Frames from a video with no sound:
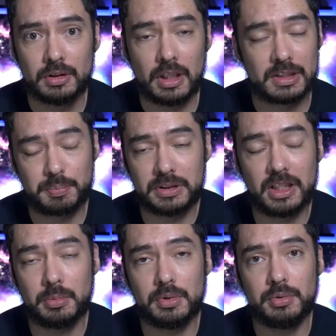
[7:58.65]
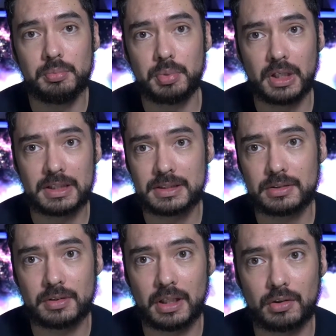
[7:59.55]
It's playable, but it's
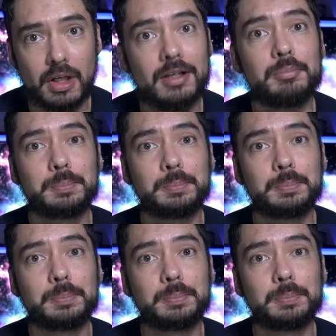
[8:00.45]
still not great.